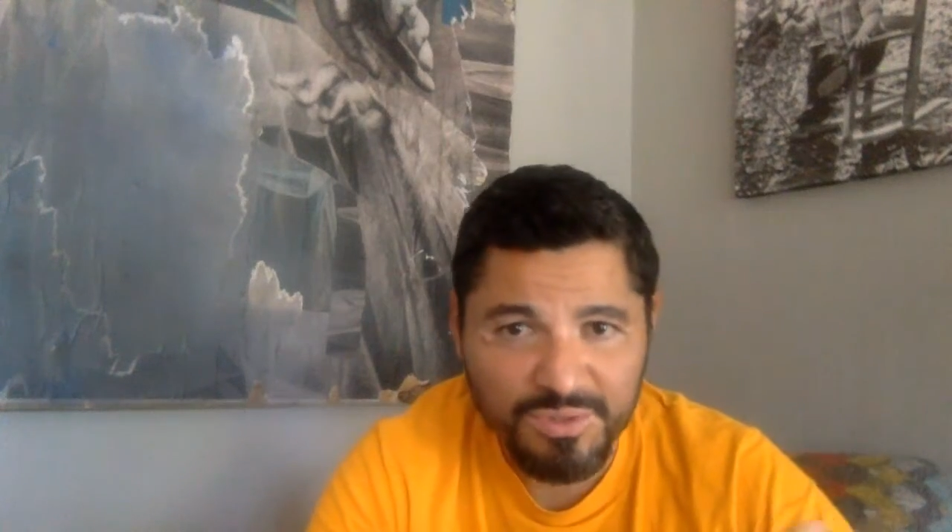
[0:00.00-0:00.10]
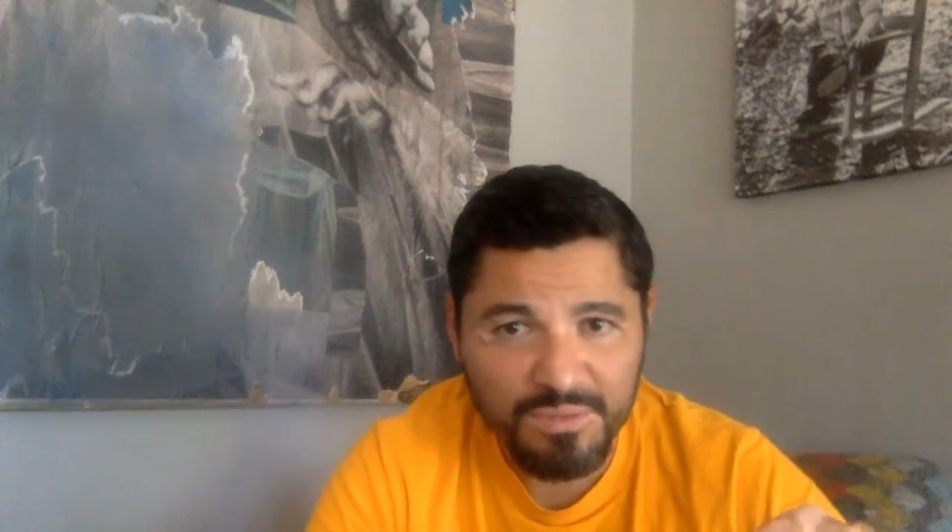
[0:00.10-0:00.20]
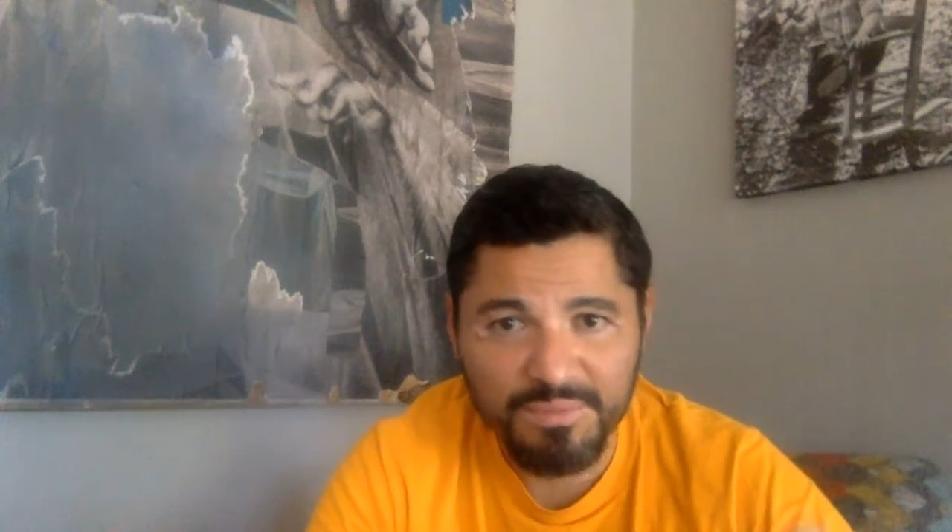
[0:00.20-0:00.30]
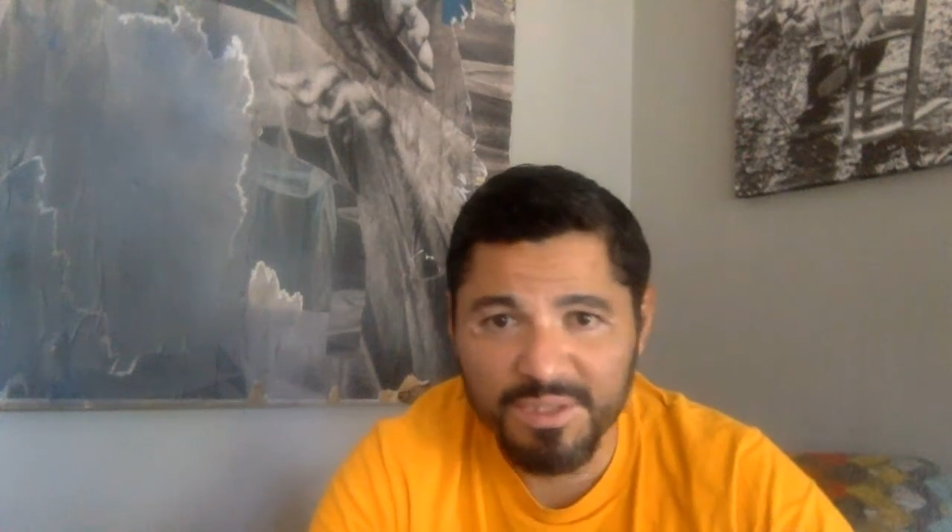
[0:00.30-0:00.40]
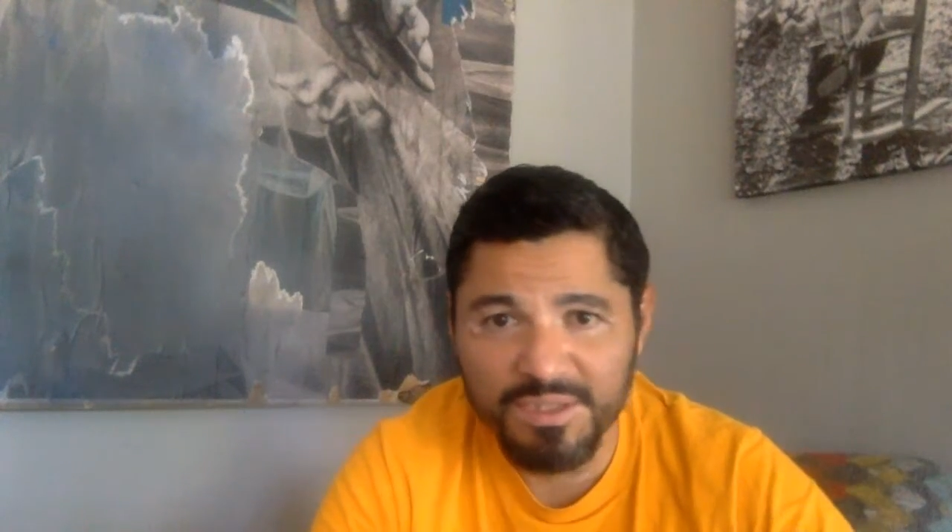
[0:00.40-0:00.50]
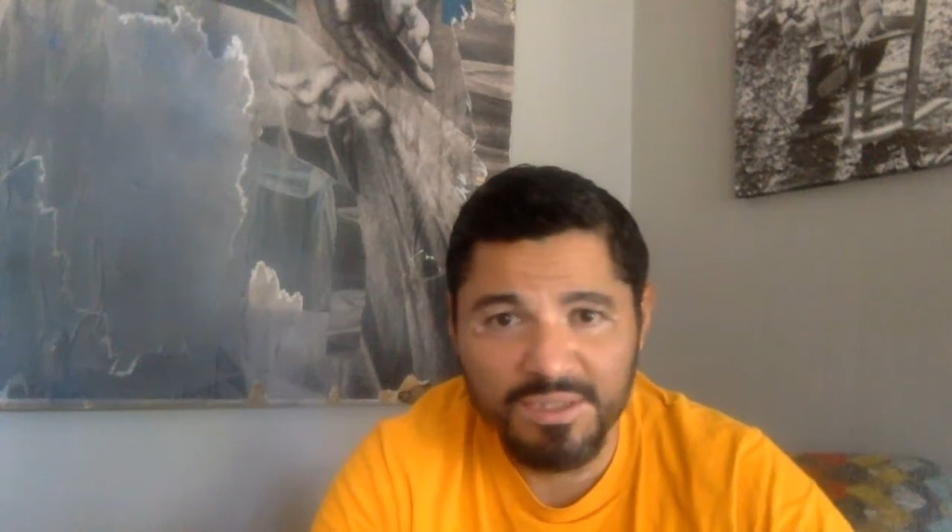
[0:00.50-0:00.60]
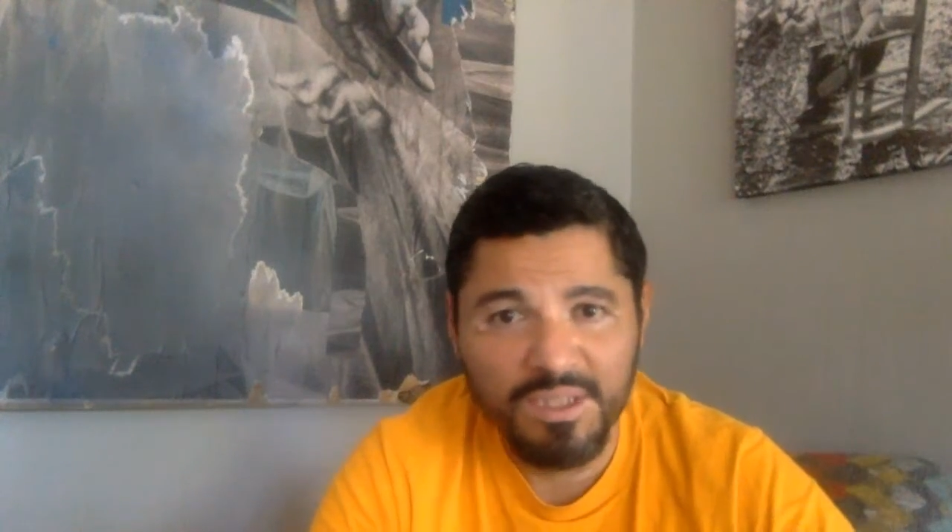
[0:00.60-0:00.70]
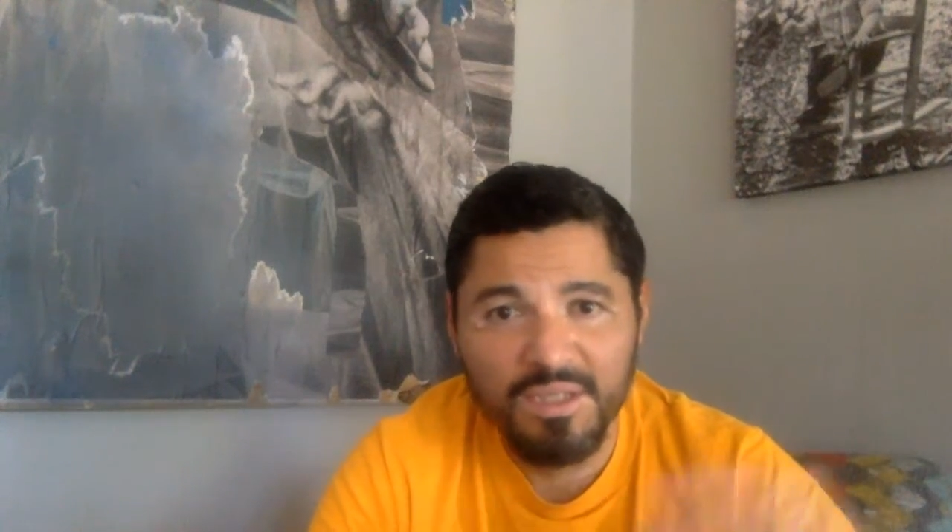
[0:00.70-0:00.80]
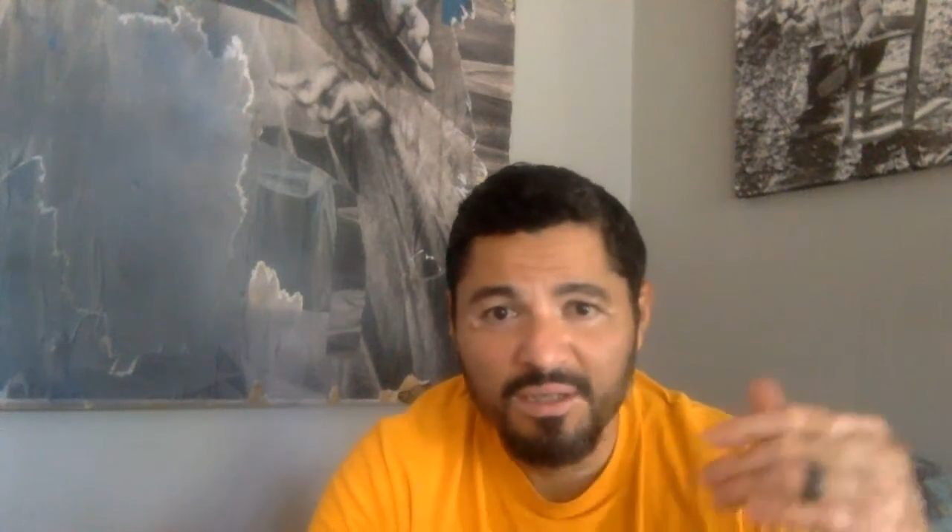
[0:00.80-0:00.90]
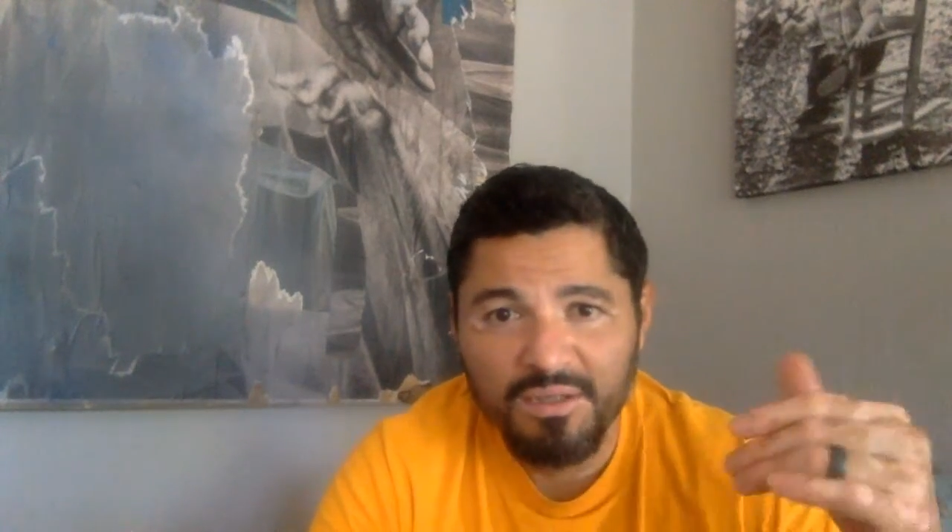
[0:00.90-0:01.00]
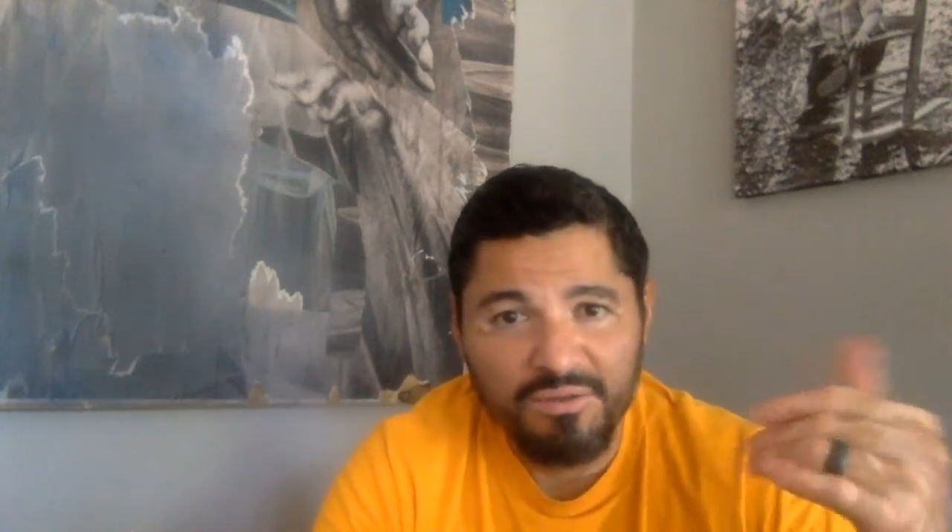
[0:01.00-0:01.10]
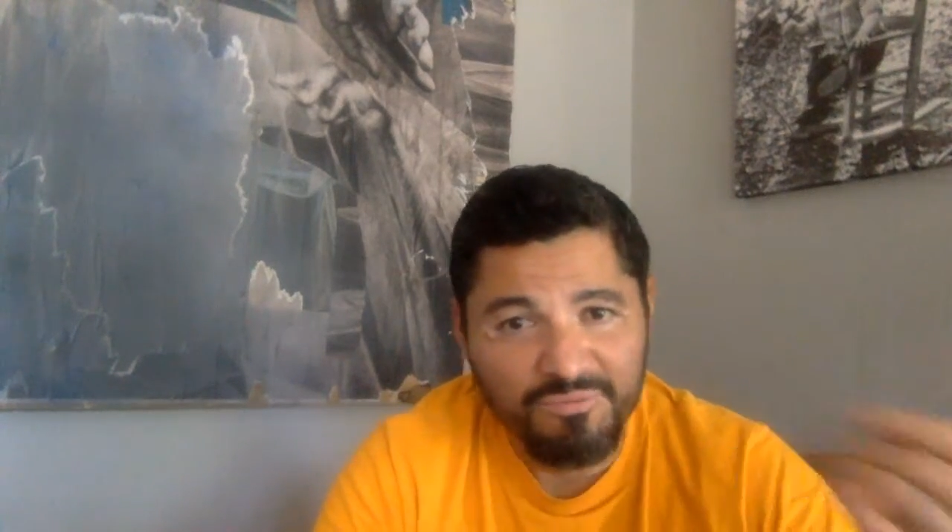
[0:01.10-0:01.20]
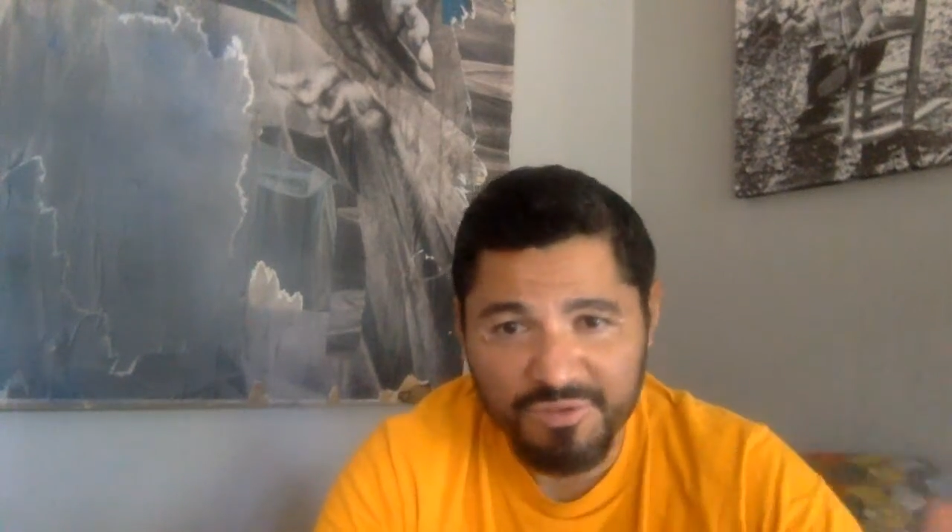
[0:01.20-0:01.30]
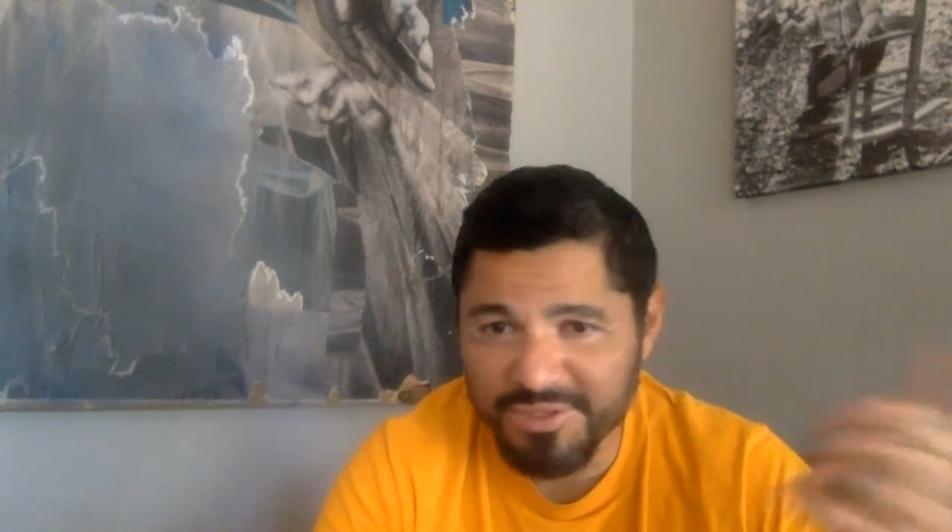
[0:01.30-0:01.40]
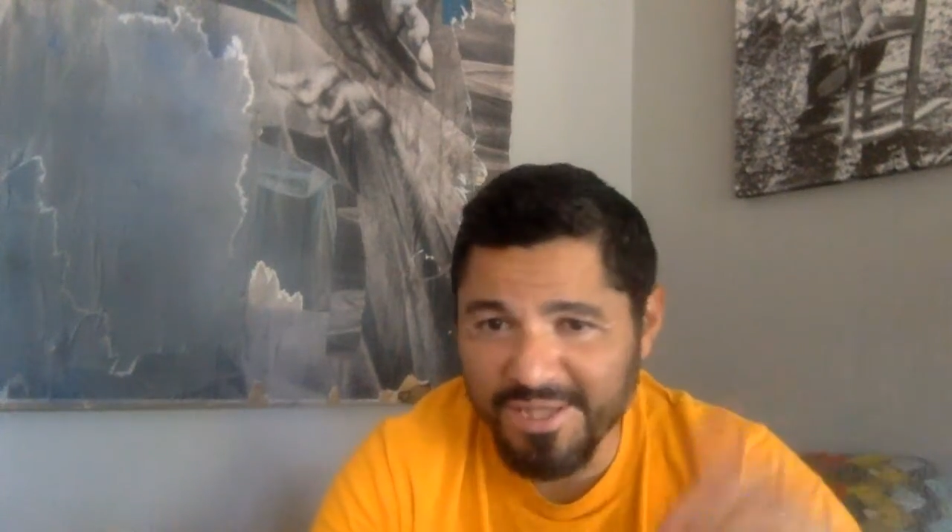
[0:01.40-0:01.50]
It could be the
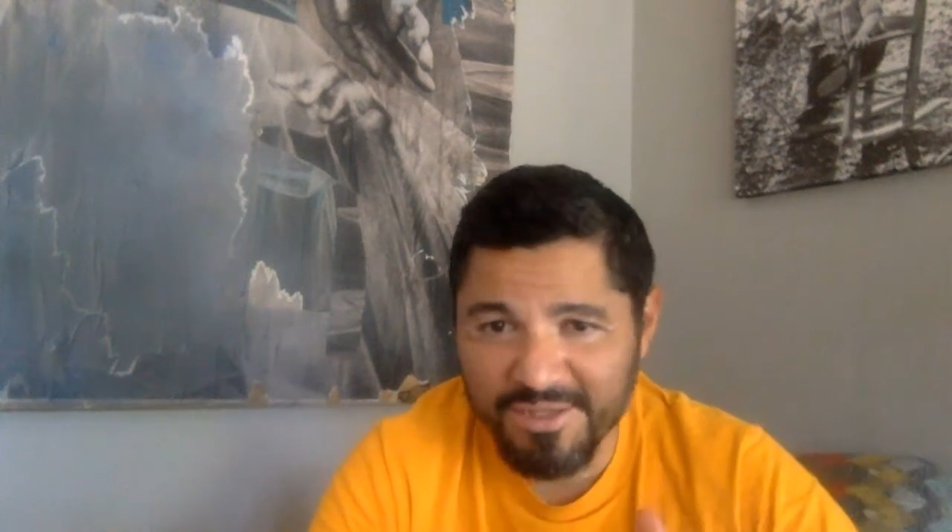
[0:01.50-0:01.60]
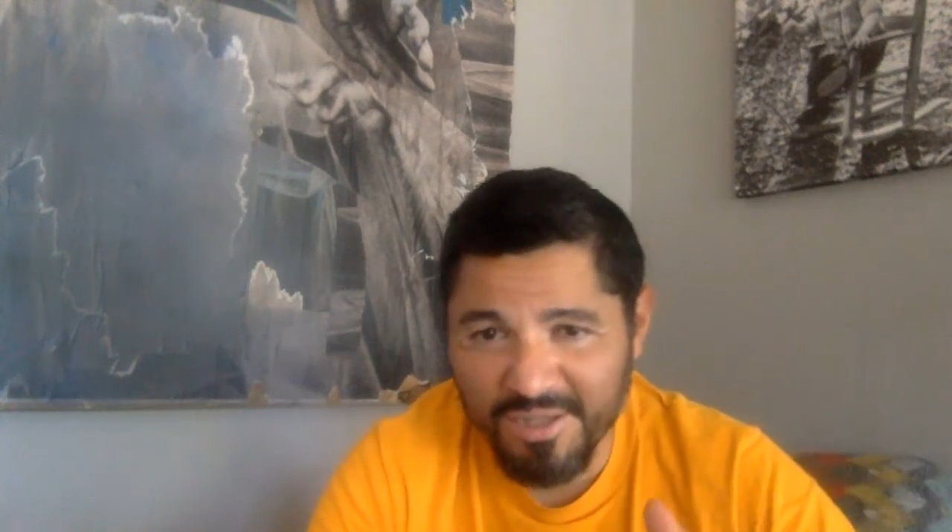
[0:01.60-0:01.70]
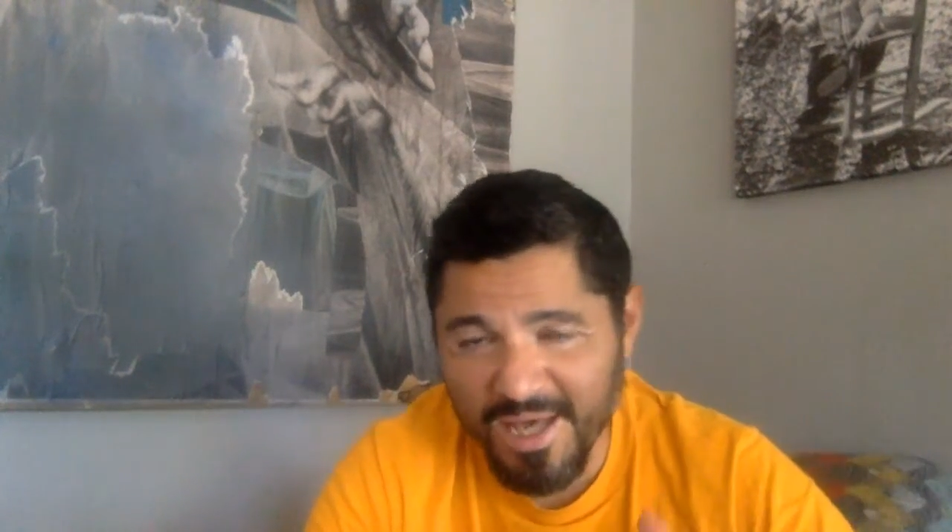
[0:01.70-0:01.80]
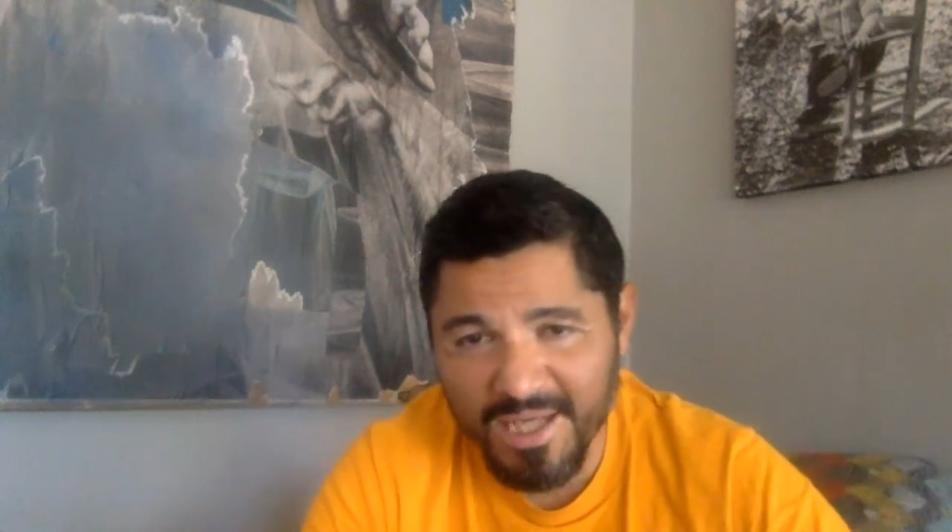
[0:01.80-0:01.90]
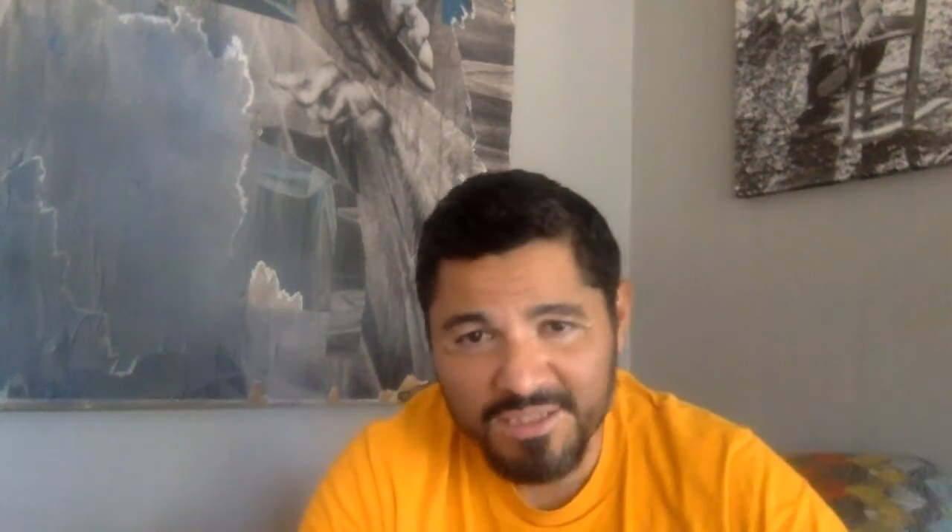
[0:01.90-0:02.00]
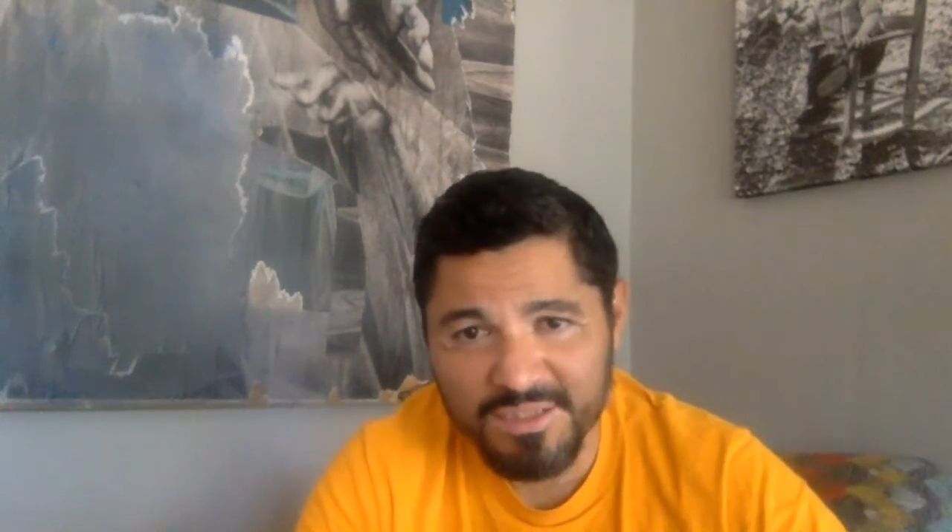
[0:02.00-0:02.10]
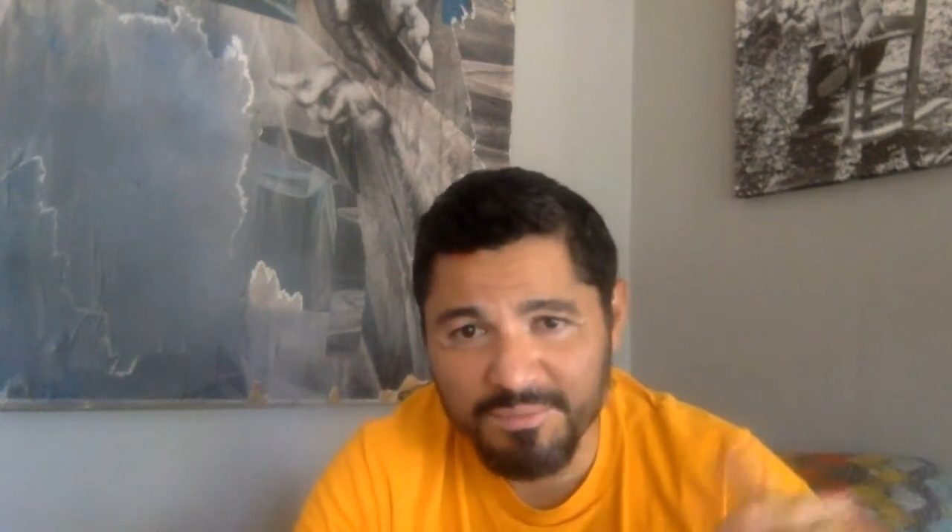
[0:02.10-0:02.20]
first and the last.